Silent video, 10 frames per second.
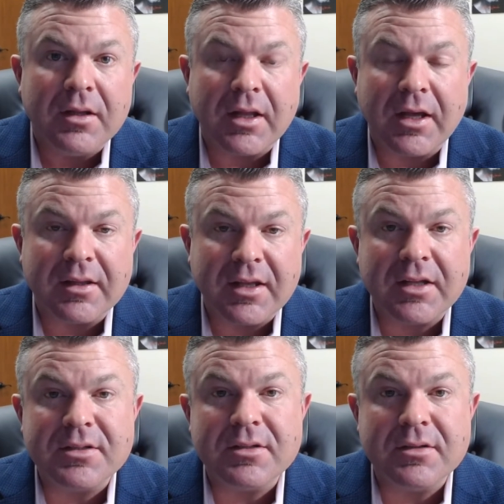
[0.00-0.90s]
Now the
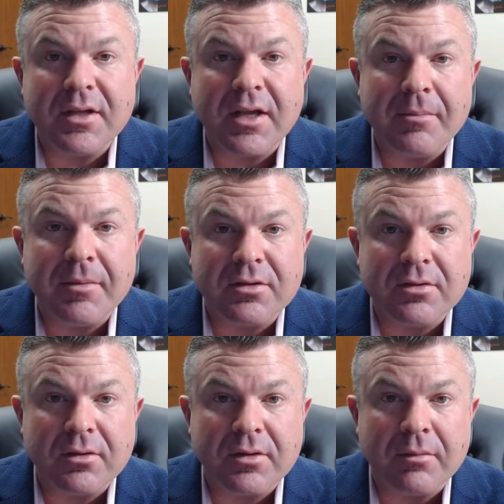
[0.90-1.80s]
catch is you gotta make
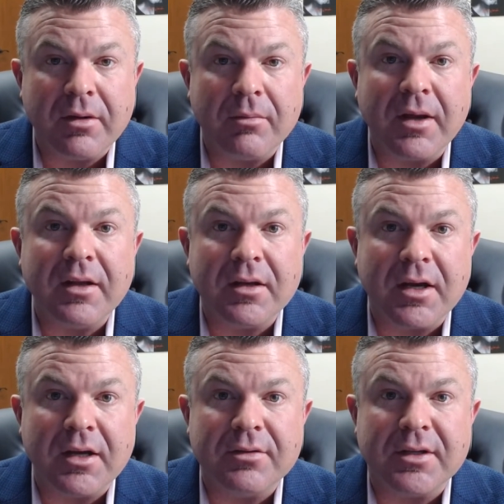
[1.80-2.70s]
sure that when you're writing your
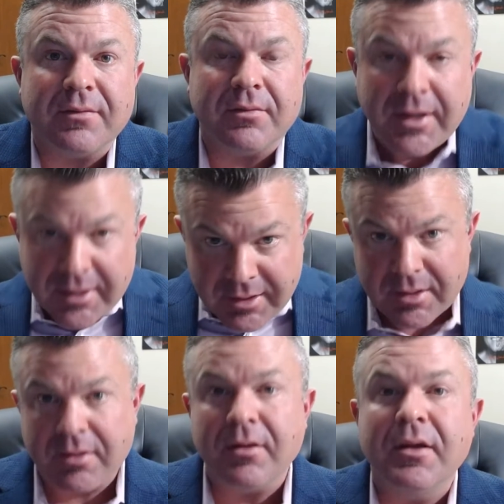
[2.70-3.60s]
contract, if you're writing
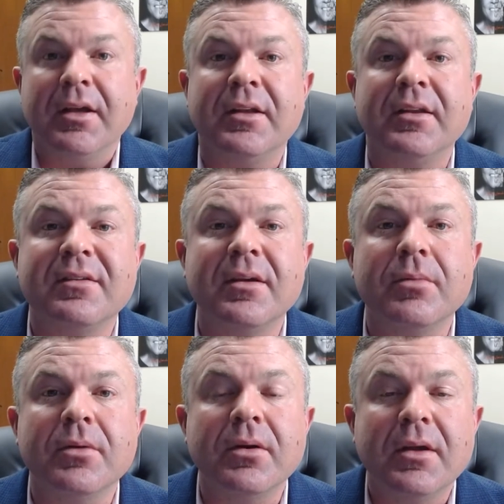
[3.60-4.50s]
here in
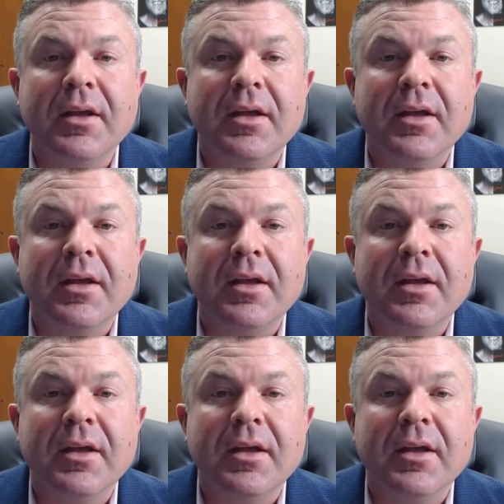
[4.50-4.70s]
December,